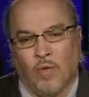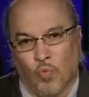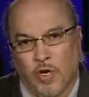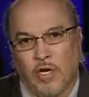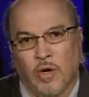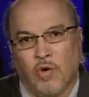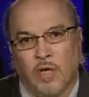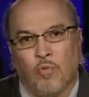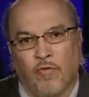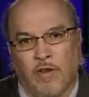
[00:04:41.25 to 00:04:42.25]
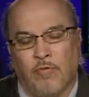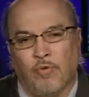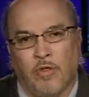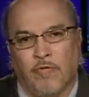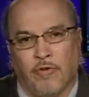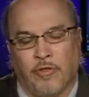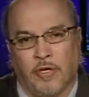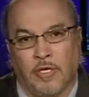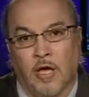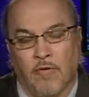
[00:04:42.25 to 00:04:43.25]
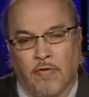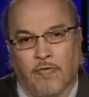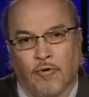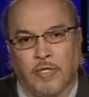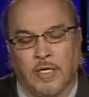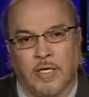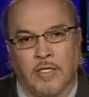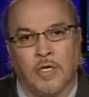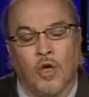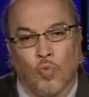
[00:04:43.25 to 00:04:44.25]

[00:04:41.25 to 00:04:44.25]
We know him. We've lived with him for, 30, for 40 years.